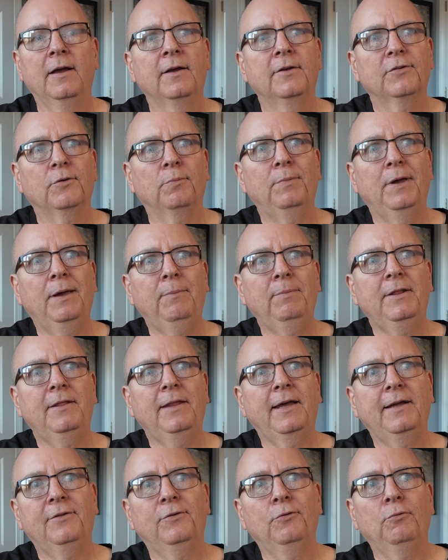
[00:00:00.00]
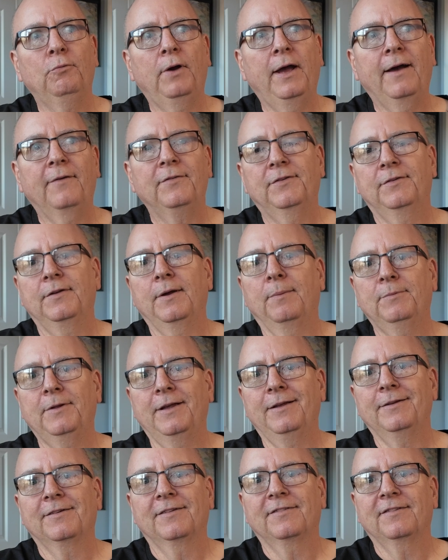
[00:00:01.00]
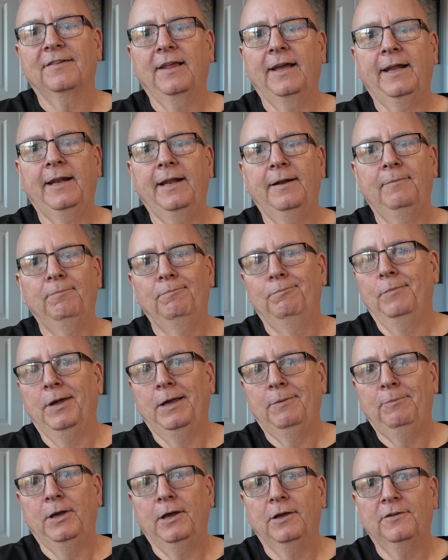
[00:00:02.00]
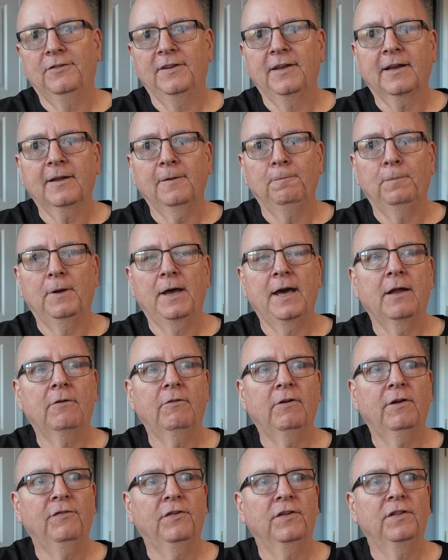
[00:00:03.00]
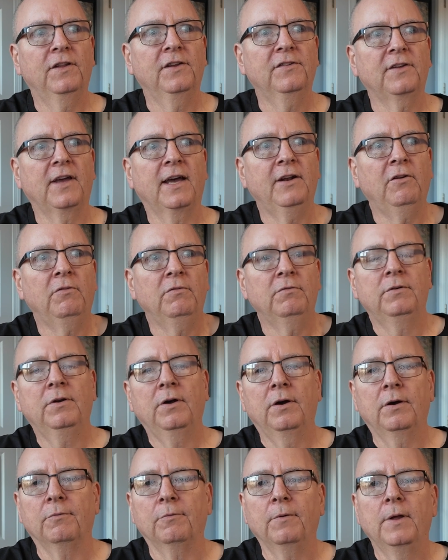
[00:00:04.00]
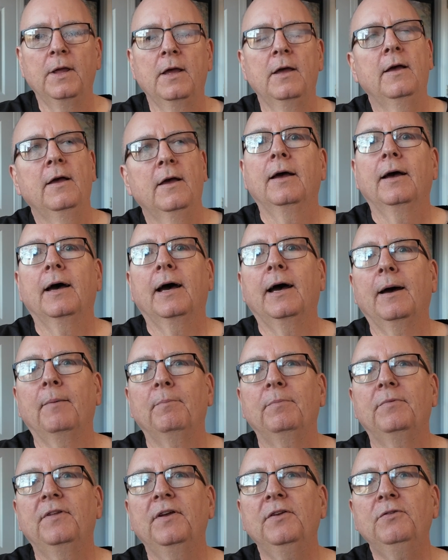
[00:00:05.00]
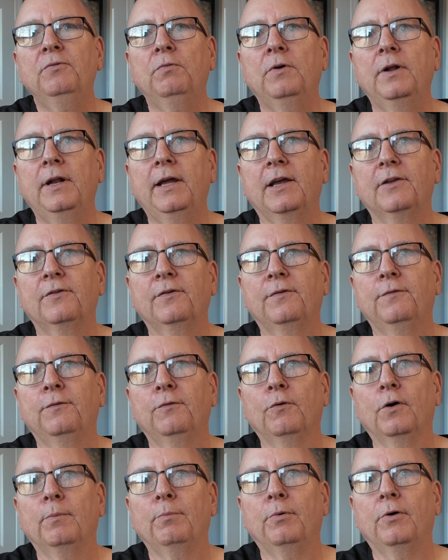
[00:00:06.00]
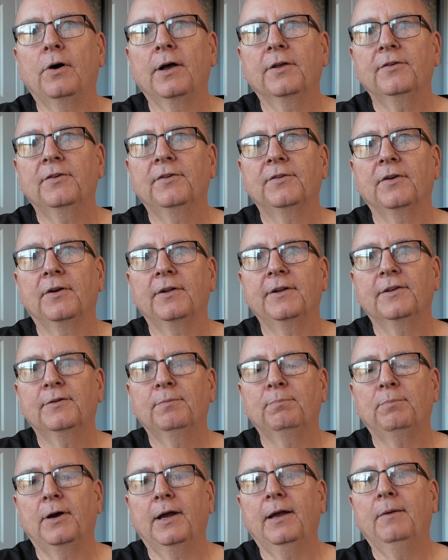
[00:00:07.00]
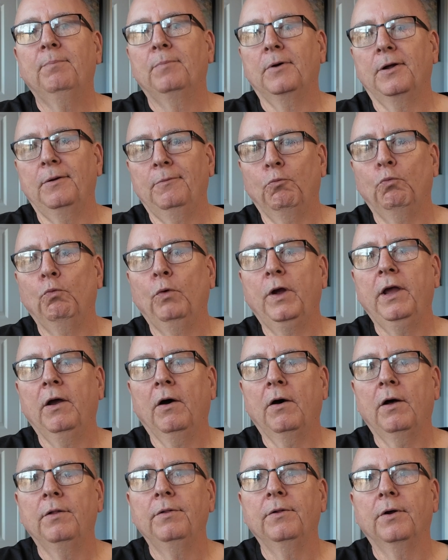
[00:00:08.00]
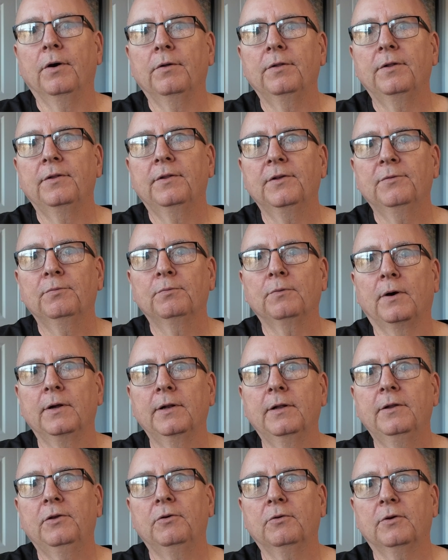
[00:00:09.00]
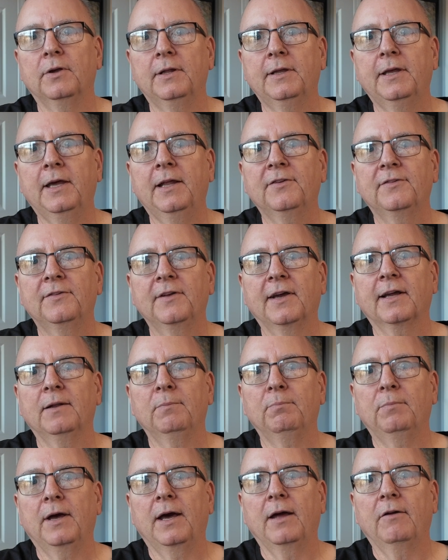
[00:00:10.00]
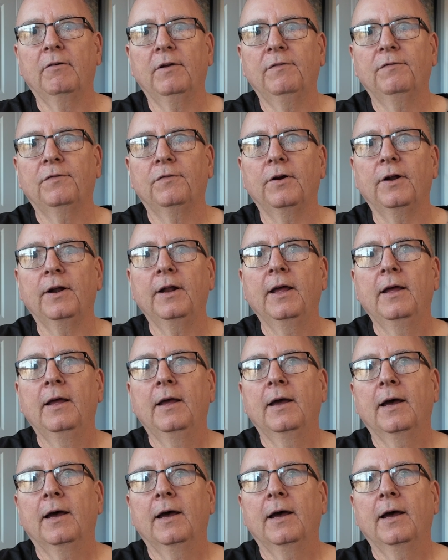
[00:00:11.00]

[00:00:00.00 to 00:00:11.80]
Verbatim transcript: So maybe they do have something slated, maybe a second battery for this. I don't know. Um, this one has four bosses on this bike, but we all know that this one, you can get a second battery for it.